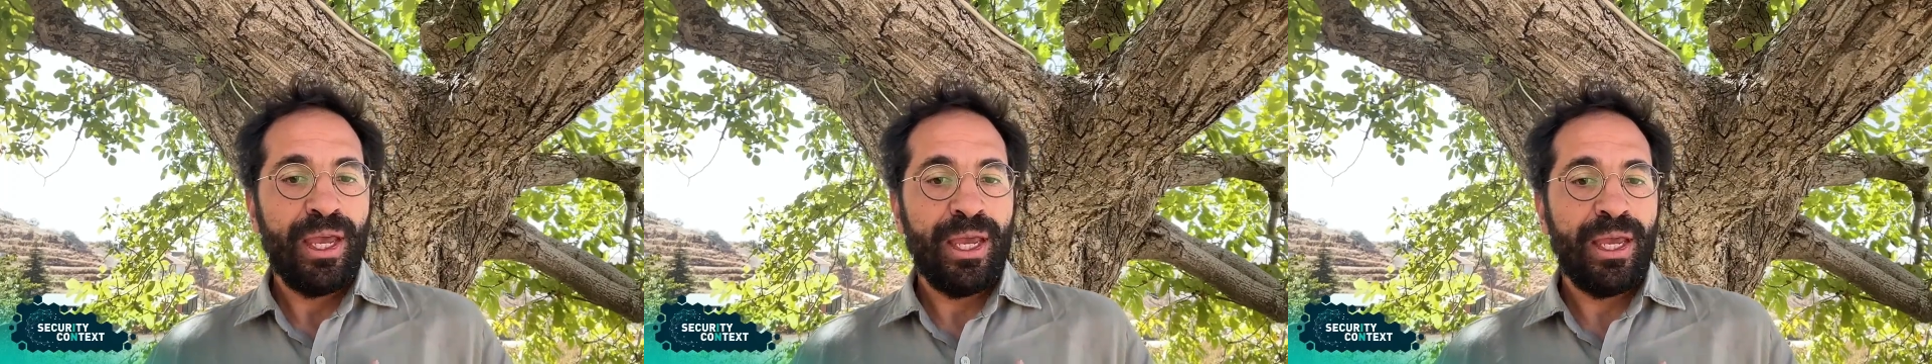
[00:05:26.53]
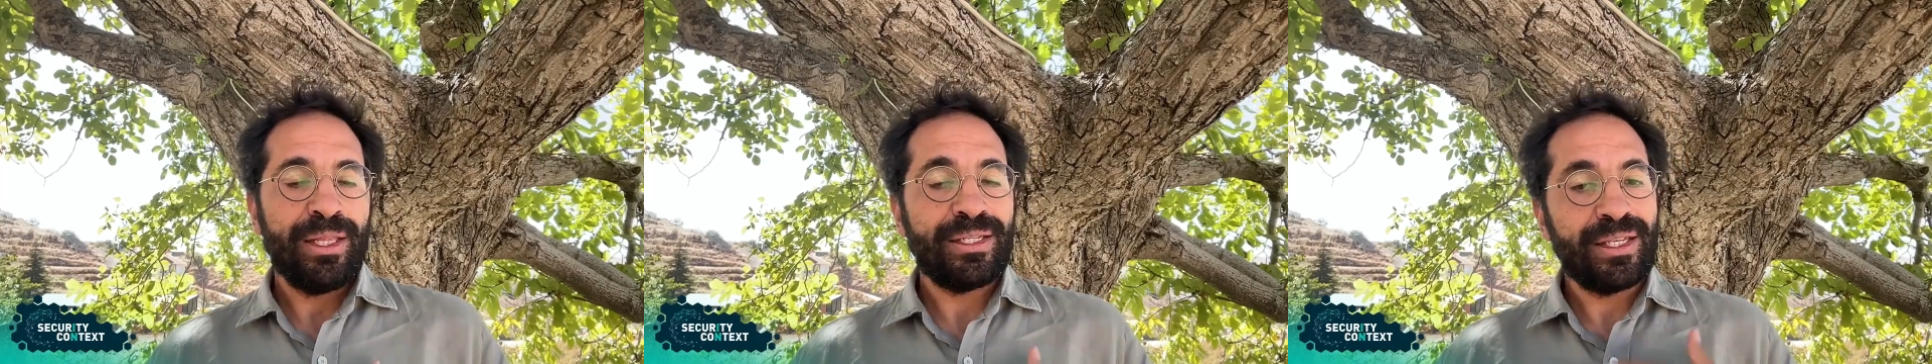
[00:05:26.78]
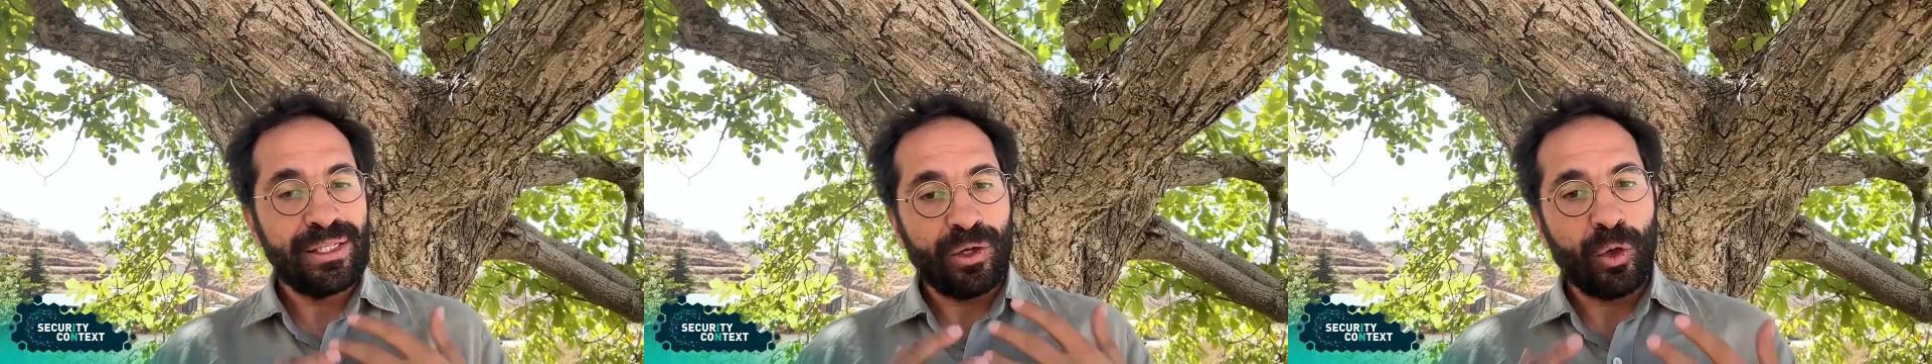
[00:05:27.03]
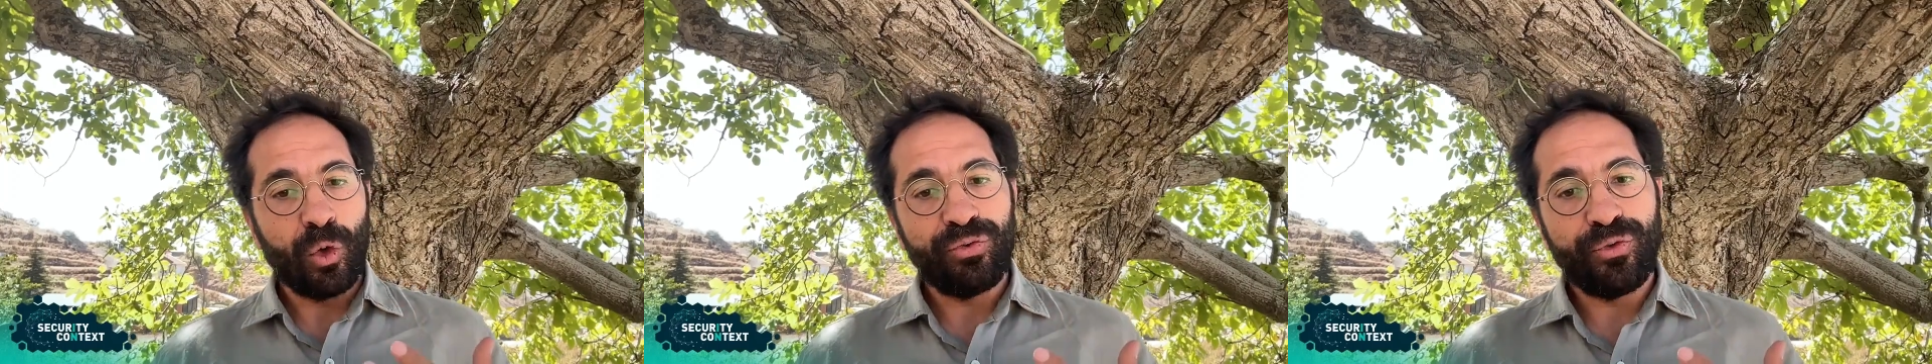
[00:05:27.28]
This is
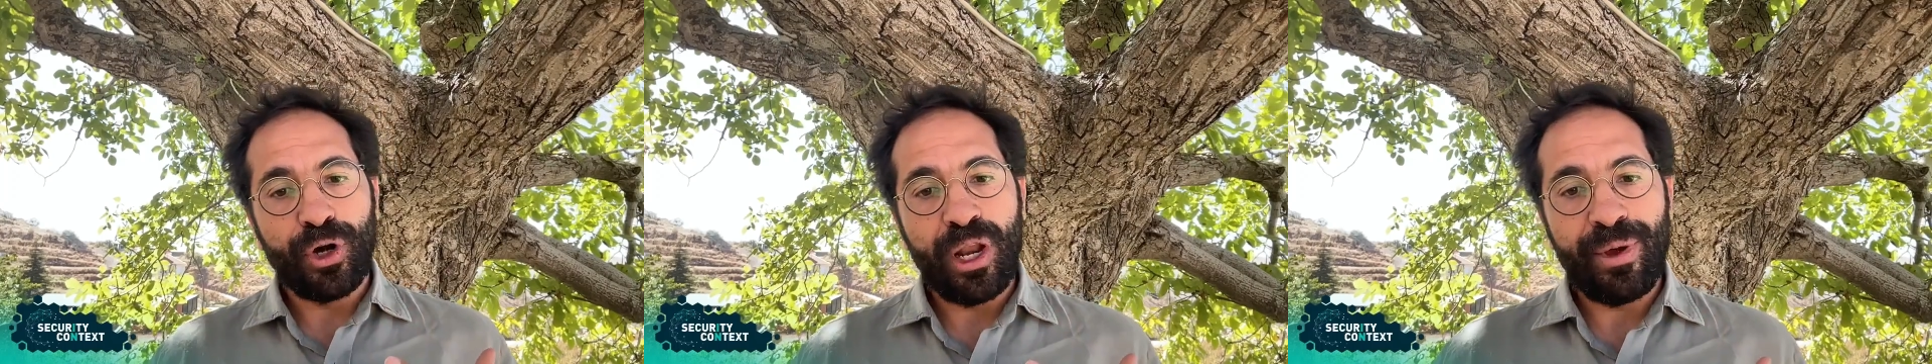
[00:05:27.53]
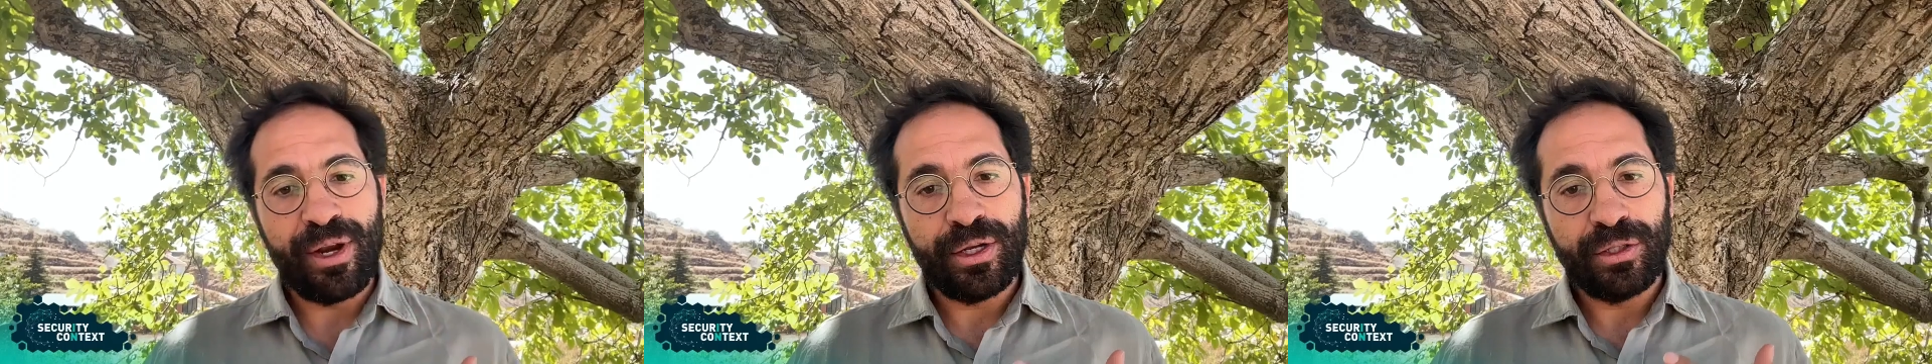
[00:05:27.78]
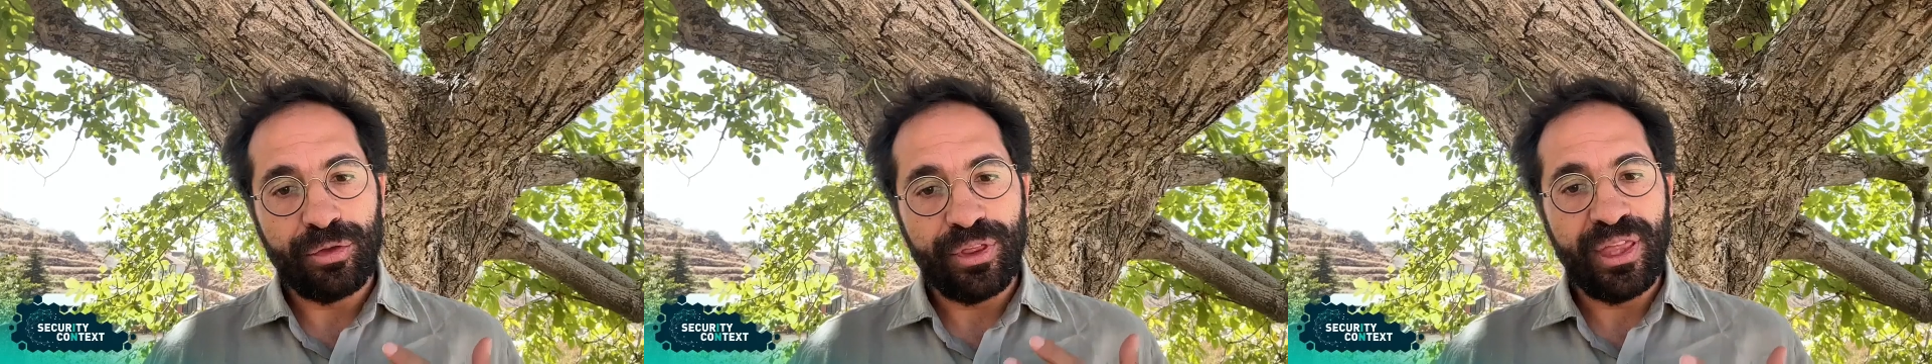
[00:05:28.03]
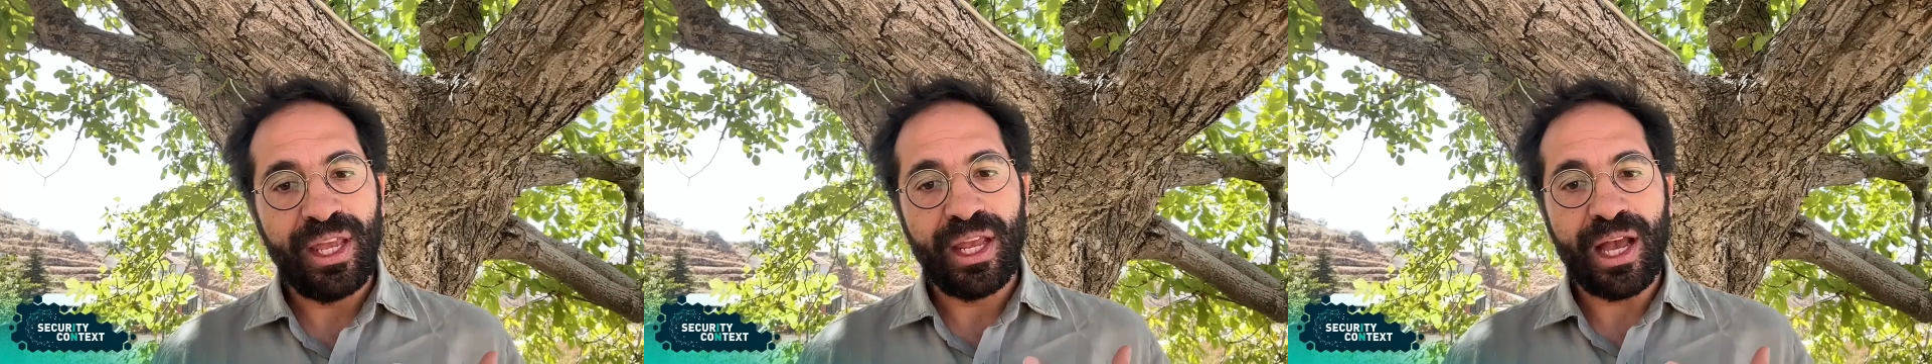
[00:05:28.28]
a call for Lebanon to
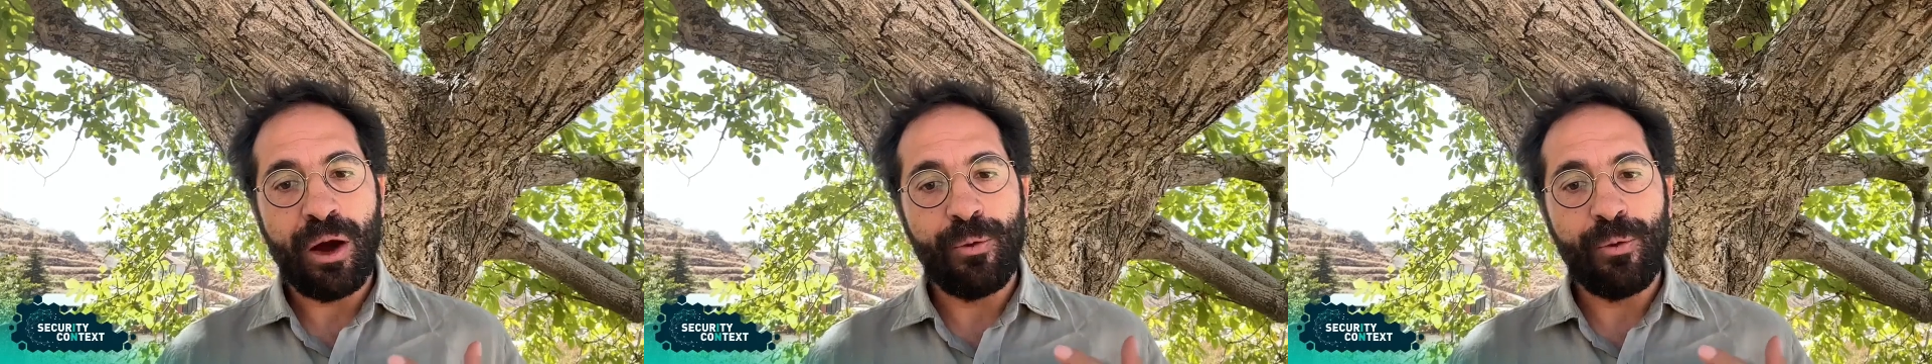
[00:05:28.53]
think